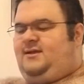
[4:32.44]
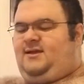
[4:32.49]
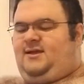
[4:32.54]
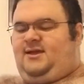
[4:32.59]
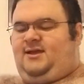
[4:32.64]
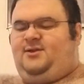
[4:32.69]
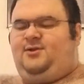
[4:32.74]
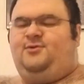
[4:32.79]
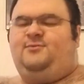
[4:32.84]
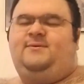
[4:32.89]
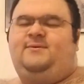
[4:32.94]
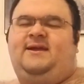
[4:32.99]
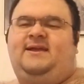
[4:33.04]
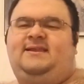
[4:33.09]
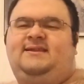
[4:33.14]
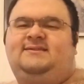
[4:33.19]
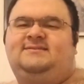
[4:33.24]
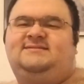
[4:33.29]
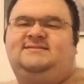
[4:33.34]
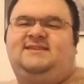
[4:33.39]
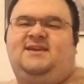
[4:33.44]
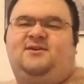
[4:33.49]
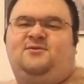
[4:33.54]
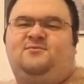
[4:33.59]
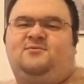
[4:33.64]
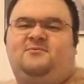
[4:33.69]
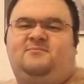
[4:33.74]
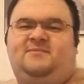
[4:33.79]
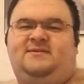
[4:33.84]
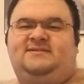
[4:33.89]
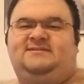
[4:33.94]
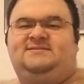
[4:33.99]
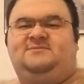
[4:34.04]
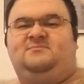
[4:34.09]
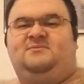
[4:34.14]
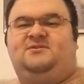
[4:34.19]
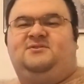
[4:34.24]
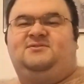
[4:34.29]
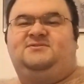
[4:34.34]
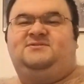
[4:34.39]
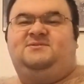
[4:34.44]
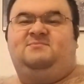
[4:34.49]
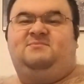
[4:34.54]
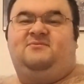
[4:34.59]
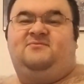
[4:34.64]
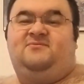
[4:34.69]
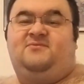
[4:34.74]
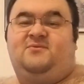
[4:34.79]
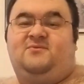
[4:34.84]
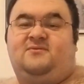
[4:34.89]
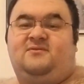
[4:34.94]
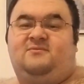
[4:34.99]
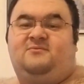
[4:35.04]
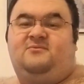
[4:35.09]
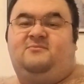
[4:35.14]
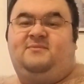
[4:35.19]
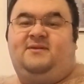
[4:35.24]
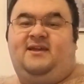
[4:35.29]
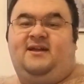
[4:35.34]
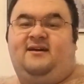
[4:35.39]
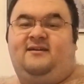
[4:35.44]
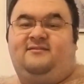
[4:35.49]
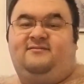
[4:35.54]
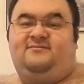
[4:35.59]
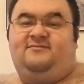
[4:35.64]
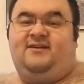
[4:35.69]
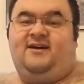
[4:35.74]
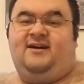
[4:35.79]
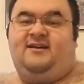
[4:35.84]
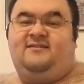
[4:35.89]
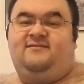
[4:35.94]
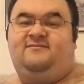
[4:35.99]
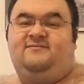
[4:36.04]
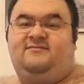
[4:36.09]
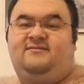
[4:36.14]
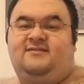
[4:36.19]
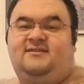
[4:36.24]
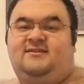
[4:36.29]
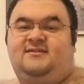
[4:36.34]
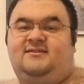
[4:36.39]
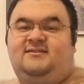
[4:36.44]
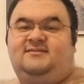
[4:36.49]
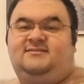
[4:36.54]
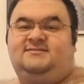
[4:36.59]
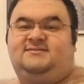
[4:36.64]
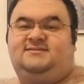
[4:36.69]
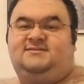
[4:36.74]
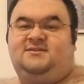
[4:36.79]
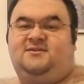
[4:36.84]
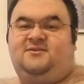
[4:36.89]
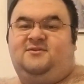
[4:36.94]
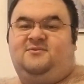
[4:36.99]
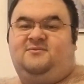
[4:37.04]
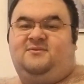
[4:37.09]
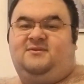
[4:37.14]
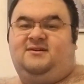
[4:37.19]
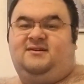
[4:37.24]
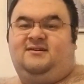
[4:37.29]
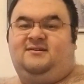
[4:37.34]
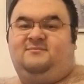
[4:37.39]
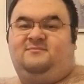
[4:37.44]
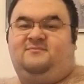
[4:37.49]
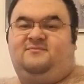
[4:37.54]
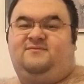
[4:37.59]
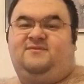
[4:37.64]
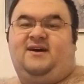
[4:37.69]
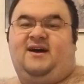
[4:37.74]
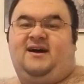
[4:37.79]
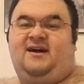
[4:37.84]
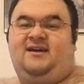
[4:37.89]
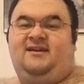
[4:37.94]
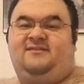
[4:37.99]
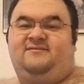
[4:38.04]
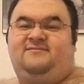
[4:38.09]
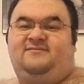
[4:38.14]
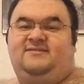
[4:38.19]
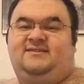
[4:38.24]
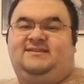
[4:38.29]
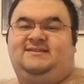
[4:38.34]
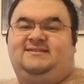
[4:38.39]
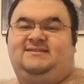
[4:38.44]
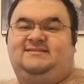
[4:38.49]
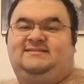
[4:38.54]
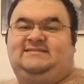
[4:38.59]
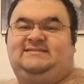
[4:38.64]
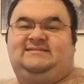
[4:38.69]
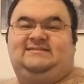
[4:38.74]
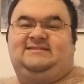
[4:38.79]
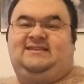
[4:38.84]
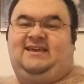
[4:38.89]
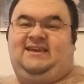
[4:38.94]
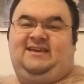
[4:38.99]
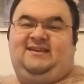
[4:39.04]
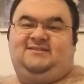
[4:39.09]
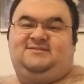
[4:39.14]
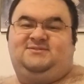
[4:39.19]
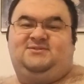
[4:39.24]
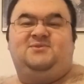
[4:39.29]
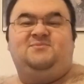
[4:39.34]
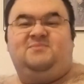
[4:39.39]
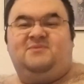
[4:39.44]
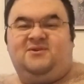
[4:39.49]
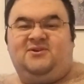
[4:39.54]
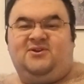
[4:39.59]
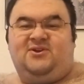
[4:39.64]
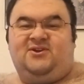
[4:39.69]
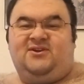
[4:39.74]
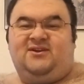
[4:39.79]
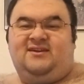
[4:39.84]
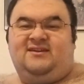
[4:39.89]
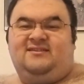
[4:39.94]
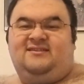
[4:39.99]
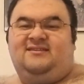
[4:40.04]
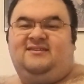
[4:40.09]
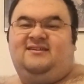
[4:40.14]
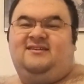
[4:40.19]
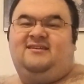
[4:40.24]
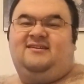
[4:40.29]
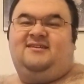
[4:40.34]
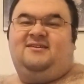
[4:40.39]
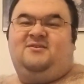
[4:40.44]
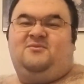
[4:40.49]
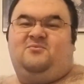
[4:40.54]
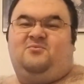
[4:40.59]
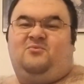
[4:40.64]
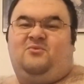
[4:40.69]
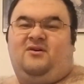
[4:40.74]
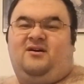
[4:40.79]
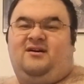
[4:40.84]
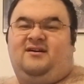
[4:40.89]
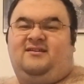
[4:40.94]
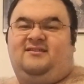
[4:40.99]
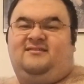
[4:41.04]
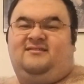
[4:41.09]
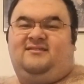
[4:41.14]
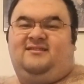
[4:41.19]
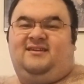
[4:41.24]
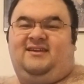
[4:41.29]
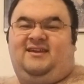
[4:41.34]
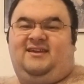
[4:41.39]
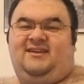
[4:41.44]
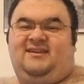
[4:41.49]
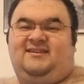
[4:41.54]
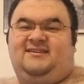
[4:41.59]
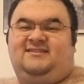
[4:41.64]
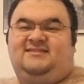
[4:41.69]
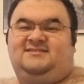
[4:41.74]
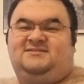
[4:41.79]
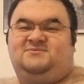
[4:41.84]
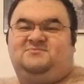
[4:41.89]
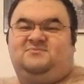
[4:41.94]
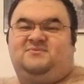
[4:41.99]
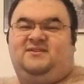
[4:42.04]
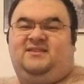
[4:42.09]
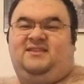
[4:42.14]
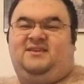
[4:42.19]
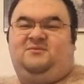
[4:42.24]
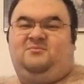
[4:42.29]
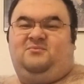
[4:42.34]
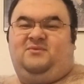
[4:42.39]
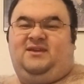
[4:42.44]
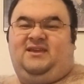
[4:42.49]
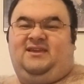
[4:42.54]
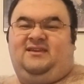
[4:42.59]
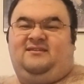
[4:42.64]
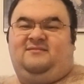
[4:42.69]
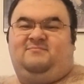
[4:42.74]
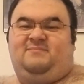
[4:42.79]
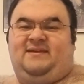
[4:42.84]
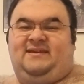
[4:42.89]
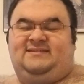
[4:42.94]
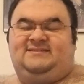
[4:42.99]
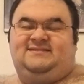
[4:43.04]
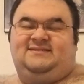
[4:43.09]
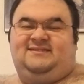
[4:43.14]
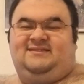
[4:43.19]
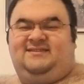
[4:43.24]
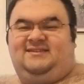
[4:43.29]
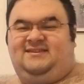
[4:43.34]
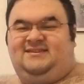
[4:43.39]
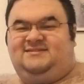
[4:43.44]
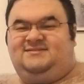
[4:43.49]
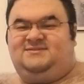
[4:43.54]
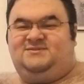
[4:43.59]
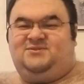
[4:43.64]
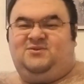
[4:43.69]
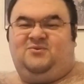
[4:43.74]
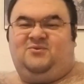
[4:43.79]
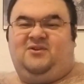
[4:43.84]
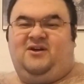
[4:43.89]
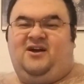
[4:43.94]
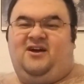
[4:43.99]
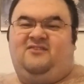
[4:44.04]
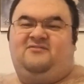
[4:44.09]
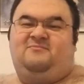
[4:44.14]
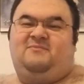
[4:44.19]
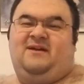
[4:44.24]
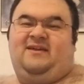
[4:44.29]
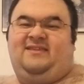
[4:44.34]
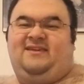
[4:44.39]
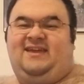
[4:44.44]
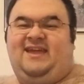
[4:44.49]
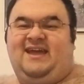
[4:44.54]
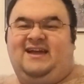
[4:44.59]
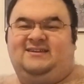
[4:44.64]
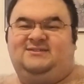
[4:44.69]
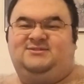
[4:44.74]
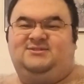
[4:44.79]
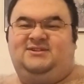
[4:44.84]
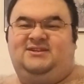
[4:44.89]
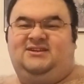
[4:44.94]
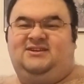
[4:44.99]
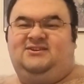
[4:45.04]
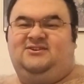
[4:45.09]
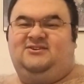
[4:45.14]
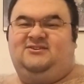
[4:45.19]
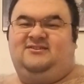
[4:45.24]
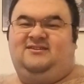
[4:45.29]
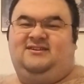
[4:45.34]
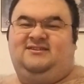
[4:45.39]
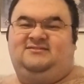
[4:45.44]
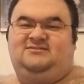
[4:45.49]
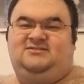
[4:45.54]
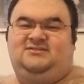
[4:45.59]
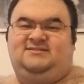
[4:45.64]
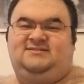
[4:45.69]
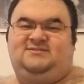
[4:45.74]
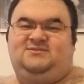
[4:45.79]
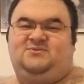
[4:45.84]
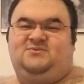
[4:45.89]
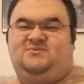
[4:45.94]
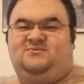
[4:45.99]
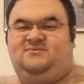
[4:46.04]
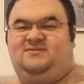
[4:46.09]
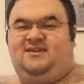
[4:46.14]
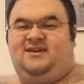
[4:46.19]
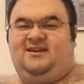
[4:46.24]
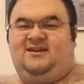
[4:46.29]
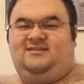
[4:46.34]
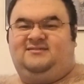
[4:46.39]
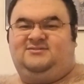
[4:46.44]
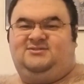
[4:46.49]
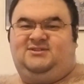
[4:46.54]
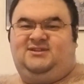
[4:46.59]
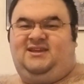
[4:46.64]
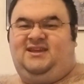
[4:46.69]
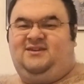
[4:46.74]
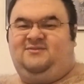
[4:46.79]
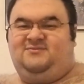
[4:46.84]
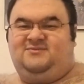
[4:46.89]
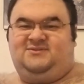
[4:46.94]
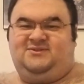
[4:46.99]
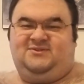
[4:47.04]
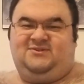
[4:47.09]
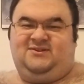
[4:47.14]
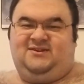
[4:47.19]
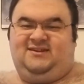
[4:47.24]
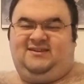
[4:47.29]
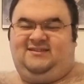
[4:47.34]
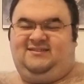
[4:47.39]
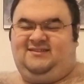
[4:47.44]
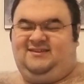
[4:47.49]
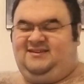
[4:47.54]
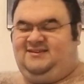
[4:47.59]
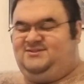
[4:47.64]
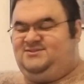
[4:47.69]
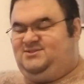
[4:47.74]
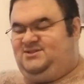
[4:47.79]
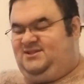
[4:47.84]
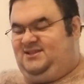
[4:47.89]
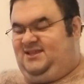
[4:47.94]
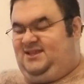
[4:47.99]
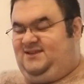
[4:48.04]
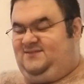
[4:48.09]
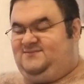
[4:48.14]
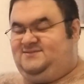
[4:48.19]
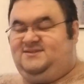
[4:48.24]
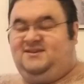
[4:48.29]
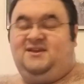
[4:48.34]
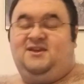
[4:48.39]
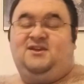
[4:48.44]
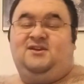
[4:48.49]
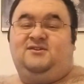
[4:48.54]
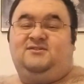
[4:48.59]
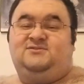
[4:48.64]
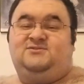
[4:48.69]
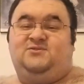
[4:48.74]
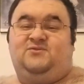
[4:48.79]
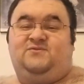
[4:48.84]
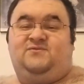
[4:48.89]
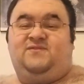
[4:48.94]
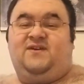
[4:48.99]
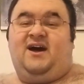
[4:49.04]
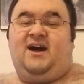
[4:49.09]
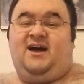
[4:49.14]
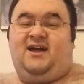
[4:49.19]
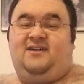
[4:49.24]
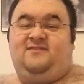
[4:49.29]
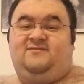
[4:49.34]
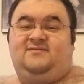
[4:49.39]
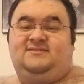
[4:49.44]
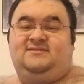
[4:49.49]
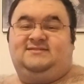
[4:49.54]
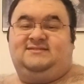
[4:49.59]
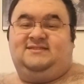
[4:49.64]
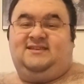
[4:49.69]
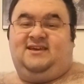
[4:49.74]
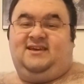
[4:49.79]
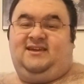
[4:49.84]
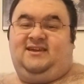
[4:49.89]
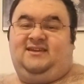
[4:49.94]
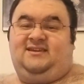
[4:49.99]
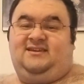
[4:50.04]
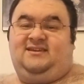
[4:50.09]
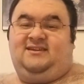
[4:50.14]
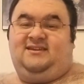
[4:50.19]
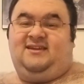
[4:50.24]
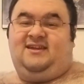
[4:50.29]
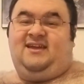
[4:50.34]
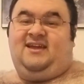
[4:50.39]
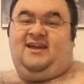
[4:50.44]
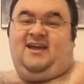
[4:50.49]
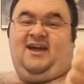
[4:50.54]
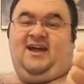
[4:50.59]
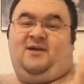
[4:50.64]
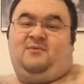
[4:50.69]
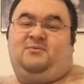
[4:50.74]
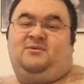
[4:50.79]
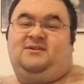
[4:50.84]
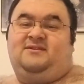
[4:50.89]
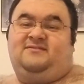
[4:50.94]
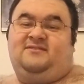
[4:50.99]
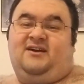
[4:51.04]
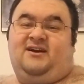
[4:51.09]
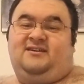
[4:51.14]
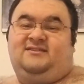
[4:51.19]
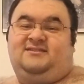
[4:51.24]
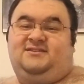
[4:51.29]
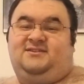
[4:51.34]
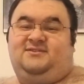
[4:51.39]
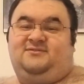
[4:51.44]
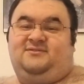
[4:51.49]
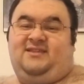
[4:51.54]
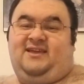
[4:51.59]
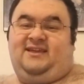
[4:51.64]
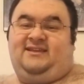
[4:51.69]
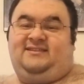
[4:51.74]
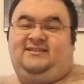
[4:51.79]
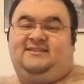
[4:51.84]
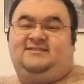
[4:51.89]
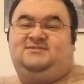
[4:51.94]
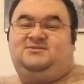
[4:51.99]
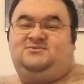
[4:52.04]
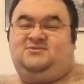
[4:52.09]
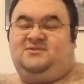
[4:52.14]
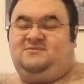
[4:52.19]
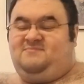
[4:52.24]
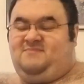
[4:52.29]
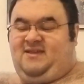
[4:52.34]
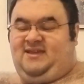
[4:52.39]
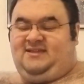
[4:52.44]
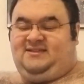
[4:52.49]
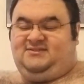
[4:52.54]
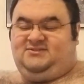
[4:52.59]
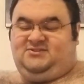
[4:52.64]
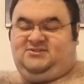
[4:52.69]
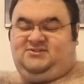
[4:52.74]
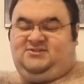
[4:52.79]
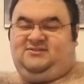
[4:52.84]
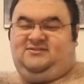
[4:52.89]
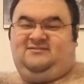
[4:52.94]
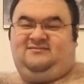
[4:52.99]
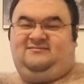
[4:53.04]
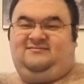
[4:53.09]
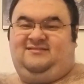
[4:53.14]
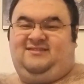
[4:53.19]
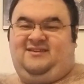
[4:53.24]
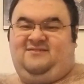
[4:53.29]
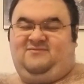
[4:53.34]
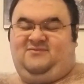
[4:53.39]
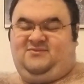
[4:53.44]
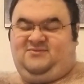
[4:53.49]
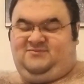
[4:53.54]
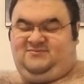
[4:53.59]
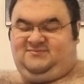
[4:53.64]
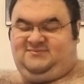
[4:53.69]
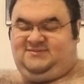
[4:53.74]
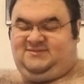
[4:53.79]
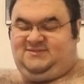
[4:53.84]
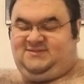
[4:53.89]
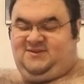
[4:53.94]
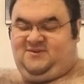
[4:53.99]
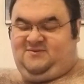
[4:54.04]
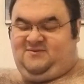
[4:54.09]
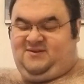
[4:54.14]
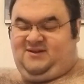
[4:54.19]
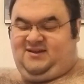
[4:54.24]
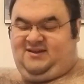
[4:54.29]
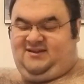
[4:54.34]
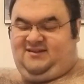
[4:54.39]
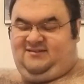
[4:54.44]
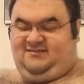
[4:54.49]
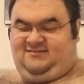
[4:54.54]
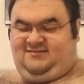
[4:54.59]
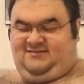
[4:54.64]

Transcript: And our rating scale would be similar to before. It will be out of 5. So 5 is like super good. 1 is really weak, basically is told off by the cashier, and she's told that she can't return anything and she leaves. So 5 is like, I want to talk to your like district manager level. So